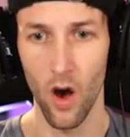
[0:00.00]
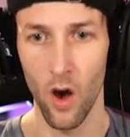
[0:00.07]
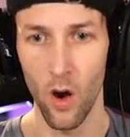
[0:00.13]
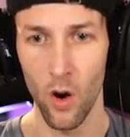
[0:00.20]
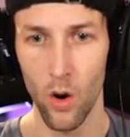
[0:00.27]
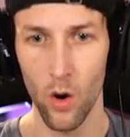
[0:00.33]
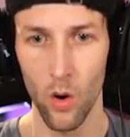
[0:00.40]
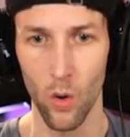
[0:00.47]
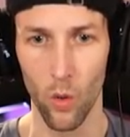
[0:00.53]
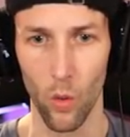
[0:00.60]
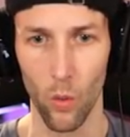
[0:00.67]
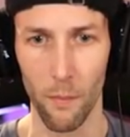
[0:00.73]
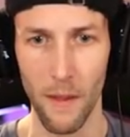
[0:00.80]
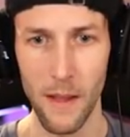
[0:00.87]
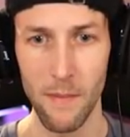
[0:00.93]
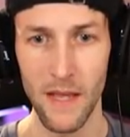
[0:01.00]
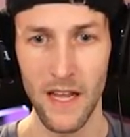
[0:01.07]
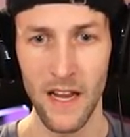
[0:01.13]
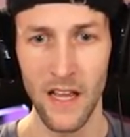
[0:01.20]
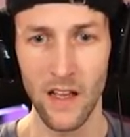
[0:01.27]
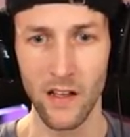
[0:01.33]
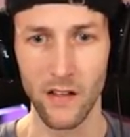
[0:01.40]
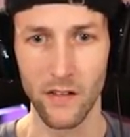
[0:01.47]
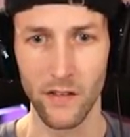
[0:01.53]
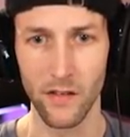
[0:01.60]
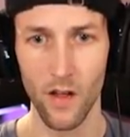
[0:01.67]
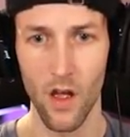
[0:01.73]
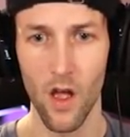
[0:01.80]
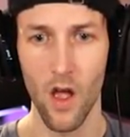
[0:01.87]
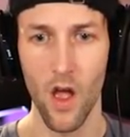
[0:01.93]
Oh, maybe it
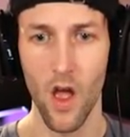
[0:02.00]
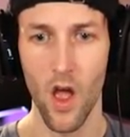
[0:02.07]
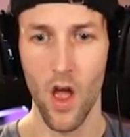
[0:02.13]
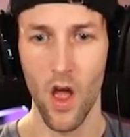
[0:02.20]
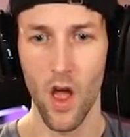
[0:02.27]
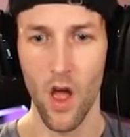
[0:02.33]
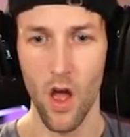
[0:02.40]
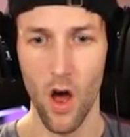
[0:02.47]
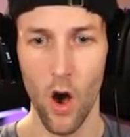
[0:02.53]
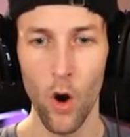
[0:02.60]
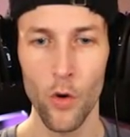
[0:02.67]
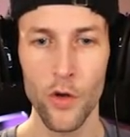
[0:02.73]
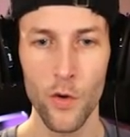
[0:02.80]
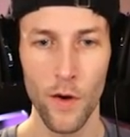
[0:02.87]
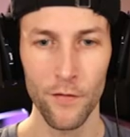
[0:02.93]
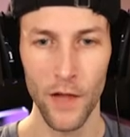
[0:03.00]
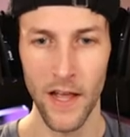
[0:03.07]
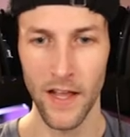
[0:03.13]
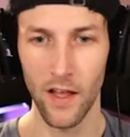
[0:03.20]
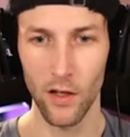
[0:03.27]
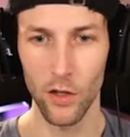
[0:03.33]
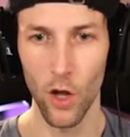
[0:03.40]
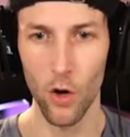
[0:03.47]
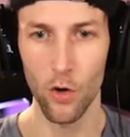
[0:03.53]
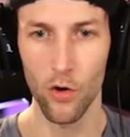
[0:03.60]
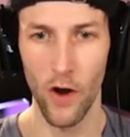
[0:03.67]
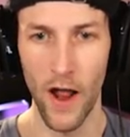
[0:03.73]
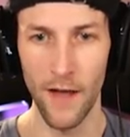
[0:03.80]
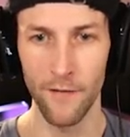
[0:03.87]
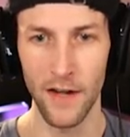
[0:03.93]
is. Oh, you have like low
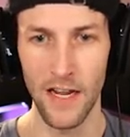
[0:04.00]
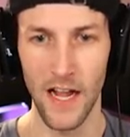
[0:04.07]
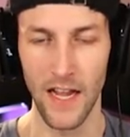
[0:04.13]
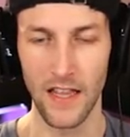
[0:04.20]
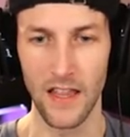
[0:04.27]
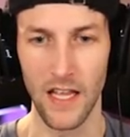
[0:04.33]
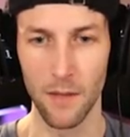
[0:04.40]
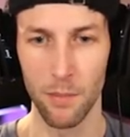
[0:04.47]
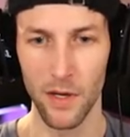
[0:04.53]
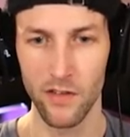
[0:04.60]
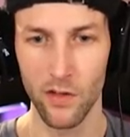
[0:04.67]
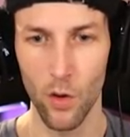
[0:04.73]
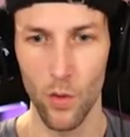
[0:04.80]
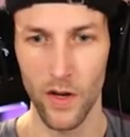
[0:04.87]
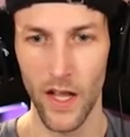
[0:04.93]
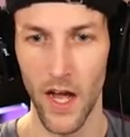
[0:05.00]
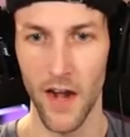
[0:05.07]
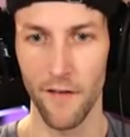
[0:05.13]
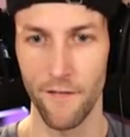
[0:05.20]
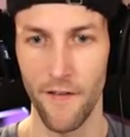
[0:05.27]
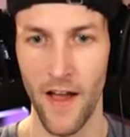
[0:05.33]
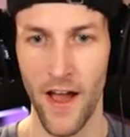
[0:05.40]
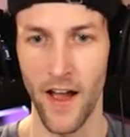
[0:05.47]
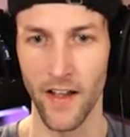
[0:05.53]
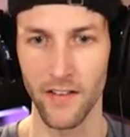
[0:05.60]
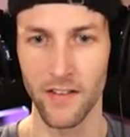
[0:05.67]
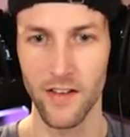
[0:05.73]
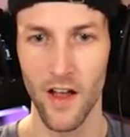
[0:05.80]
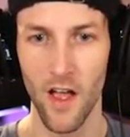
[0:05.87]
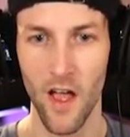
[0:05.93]
gravity, I think, but it's going kind of
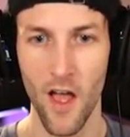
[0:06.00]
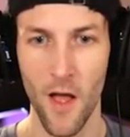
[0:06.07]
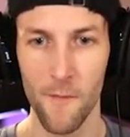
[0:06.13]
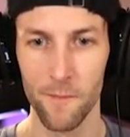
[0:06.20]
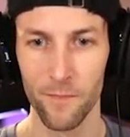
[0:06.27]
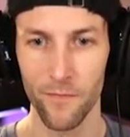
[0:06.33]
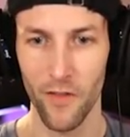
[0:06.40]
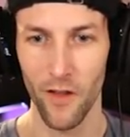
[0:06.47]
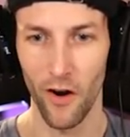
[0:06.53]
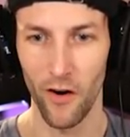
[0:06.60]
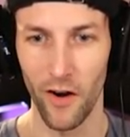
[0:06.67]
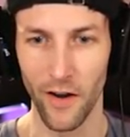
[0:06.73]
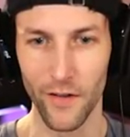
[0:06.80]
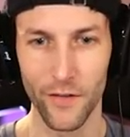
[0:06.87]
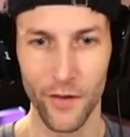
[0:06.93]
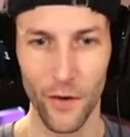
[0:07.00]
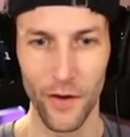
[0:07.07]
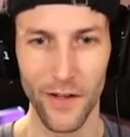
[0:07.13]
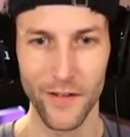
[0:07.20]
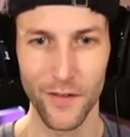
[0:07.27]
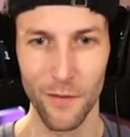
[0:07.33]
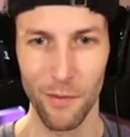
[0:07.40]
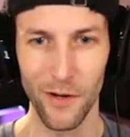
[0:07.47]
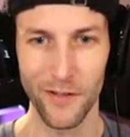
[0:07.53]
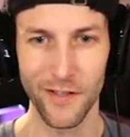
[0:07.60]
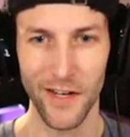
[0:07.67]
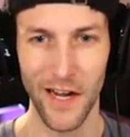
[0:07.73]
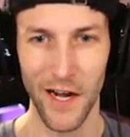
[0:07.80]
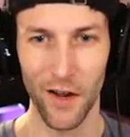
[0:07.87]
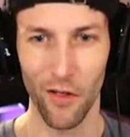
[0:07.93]
fast. All right, so it's supposed
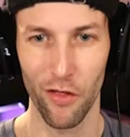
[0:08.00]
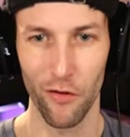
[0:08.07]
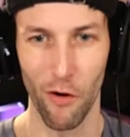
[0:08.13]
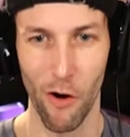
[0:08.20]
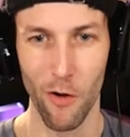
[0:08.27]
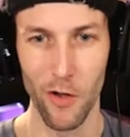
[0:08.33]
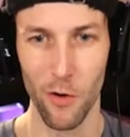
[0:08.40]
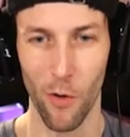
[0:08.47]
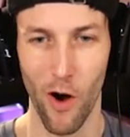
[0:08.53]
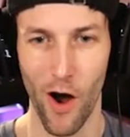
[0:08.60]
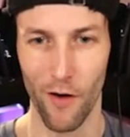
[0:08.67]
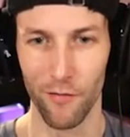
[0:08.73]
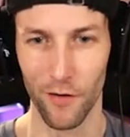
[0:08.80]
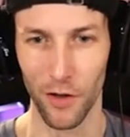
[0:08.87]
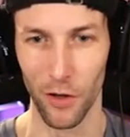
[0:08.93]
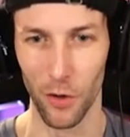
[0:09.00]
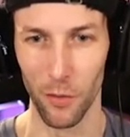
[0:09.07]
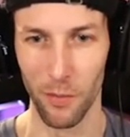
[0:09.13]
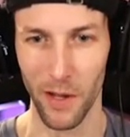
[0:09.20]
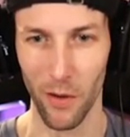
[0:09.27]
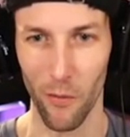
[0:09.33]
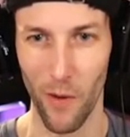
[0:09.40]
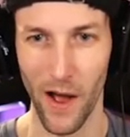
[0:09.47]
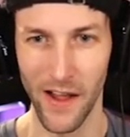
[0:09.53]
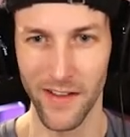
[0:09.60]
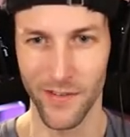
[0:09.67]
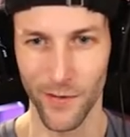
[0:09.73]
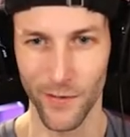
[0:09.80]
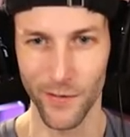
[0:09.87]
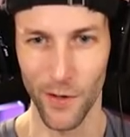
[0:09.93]
to kind of throw you off a little bit. Why
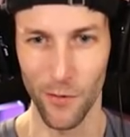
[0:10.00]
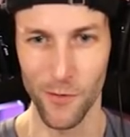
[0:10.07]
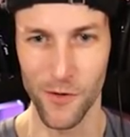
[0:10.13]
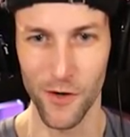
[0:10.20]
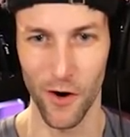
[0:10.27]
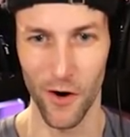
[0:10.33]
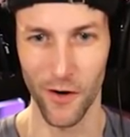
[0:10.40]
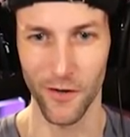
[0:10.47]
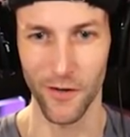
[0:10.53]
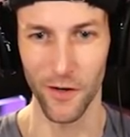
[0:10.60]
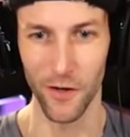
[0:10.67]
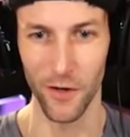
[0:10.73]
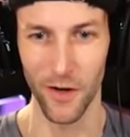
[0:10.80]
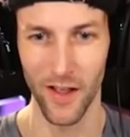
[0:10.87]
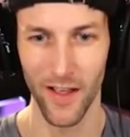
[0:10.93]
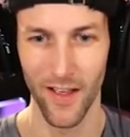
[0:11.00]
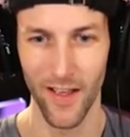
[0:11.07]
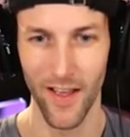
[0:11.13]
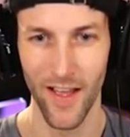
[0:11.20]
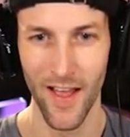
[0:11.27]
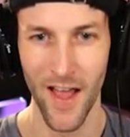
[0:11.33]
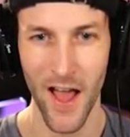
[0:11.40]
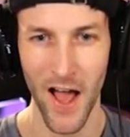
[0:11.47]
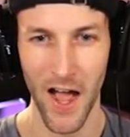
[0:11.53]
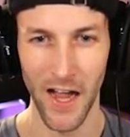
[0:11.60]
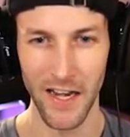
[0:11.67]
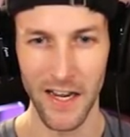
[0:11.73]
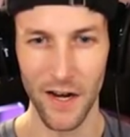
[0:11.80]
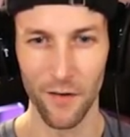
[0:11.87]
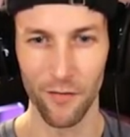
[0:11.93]
is it so dark, dude?
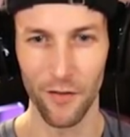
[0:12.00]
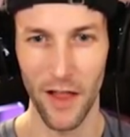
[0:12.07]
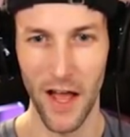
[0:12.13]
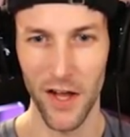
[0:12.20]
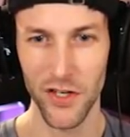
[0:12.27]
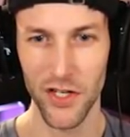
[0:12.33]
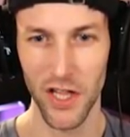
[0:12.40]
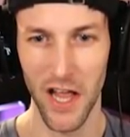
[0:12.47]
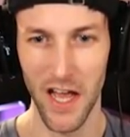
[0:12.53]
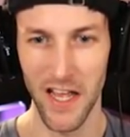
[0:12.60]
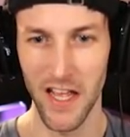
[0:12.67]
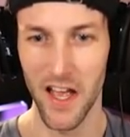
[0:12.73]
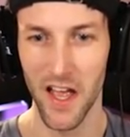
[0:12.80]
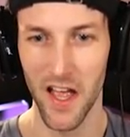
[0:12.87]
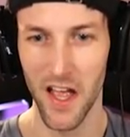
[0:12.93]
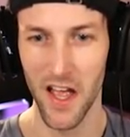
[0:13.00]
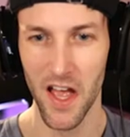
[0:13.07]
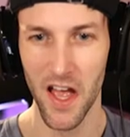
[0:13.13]
I need a flashlight.